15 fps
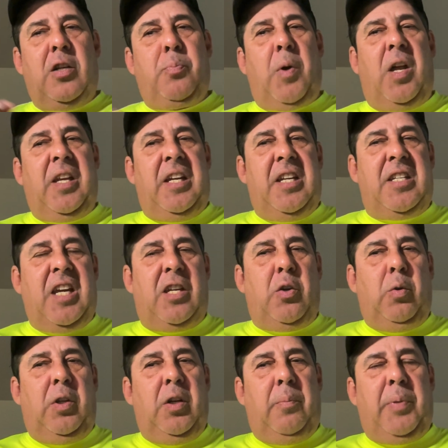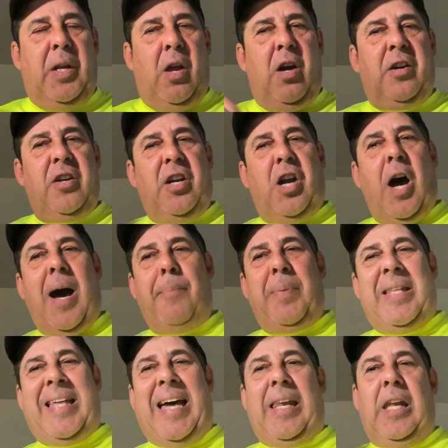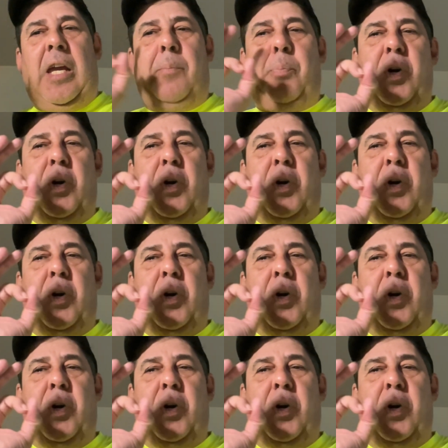It's probably going to take you a little bit longer to copy that link,